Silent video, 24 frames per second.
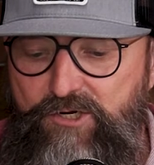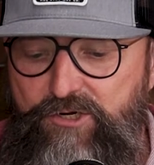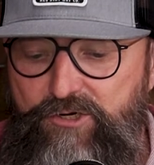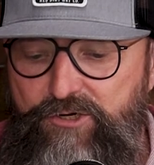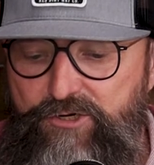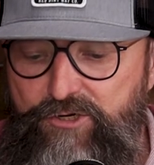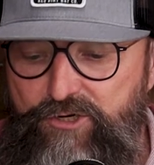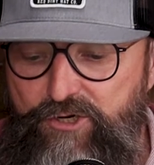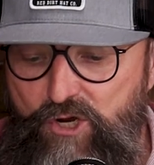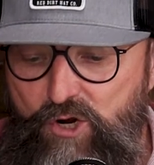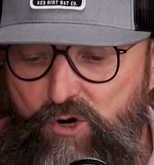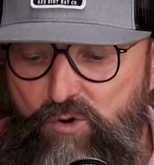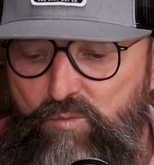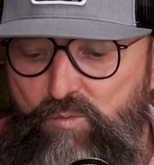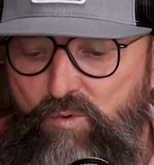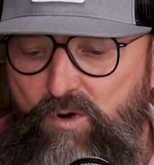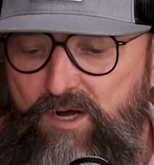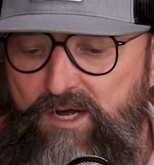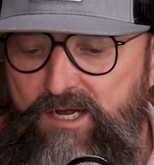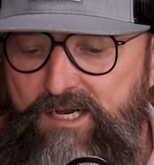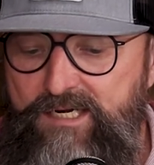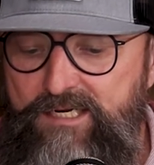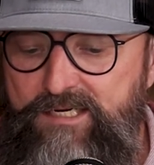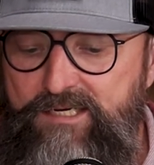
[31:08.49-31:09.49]
no
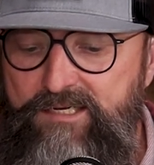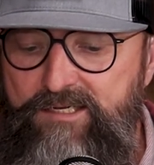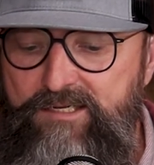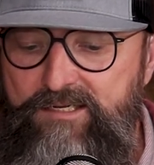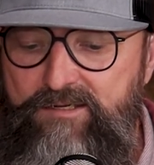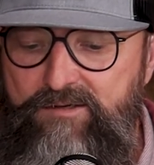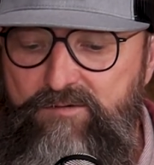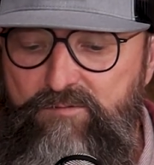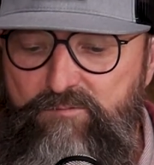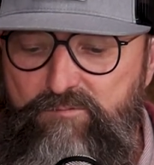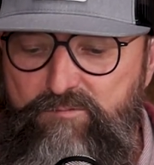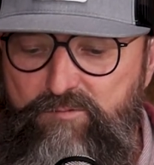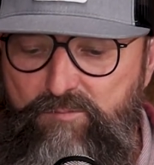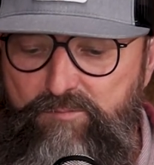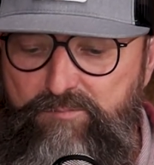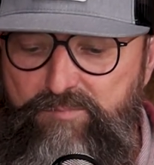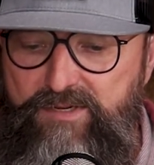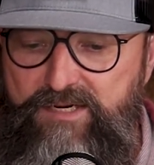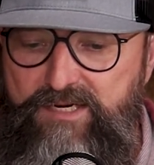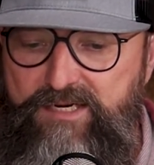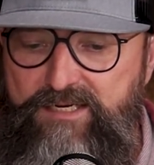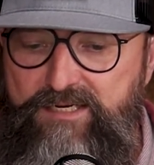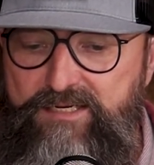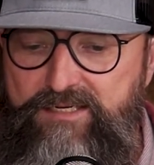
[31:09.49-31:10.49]
one
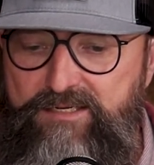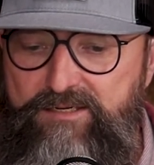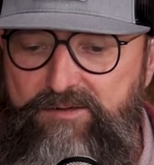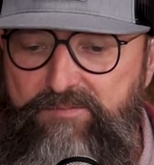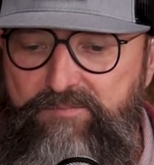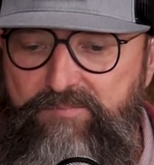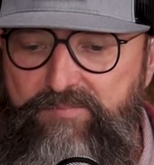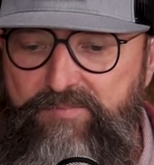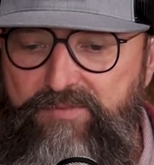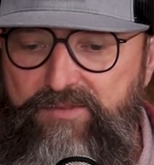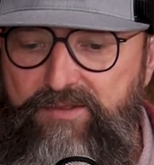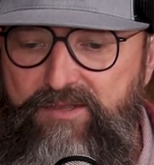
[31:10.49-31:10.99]
forbidding him.